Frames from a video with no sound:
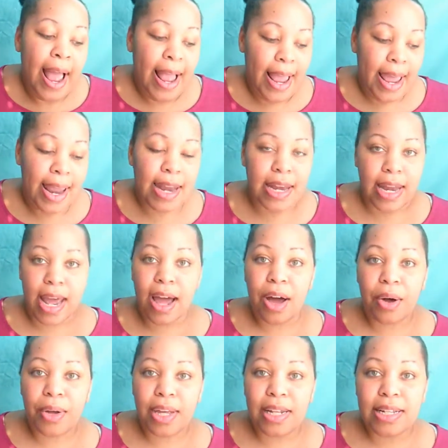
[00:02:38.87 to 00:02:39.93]
and
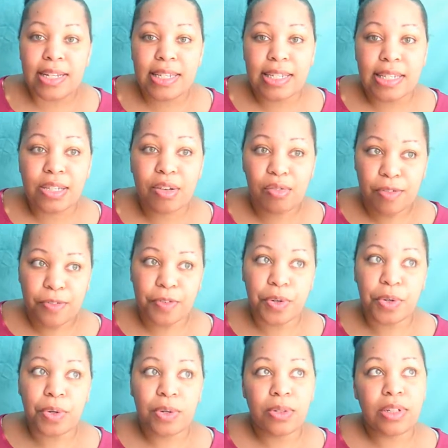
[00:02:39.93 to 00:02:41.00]
now it is so
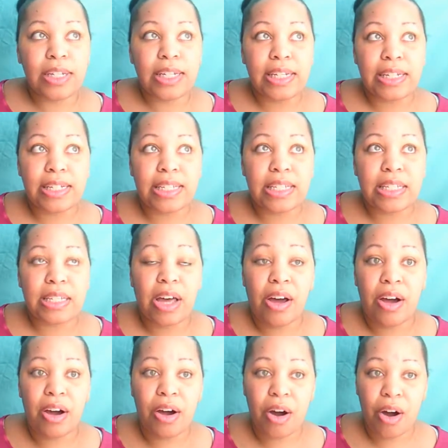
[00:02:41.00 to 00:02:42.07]
full it is
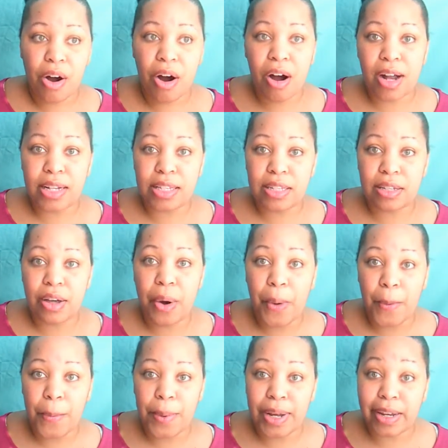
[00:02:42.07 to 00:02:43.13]
hard to
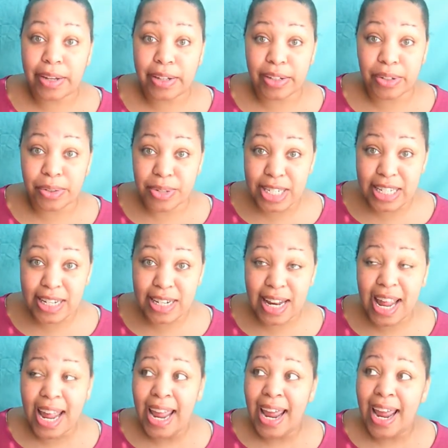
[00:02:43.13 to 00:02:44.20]
open and close it,
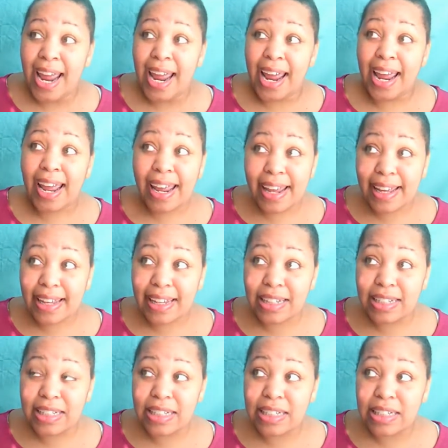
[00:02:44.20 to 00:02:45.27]

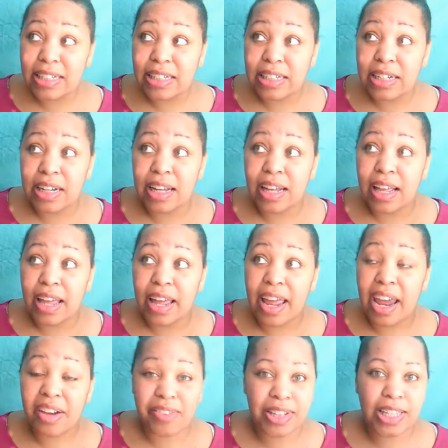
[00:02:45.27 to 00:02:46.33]
and
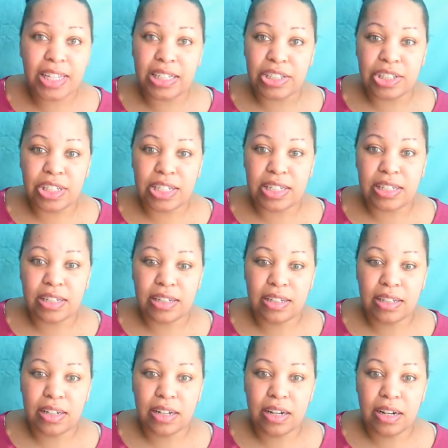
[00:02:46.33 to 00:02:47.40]
everything is just
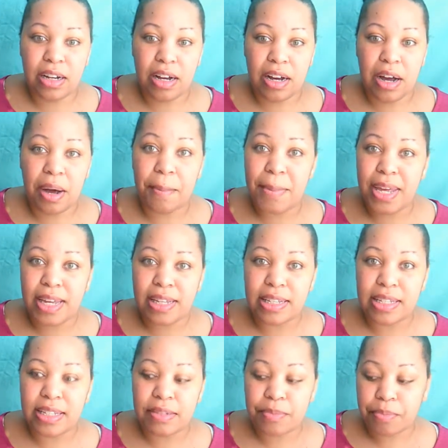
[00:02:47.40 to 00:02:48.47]
a
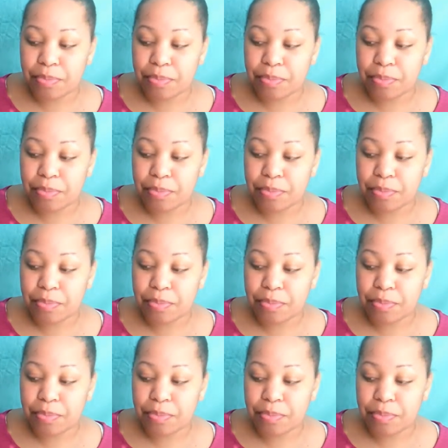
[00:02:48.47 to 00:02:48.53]
mess,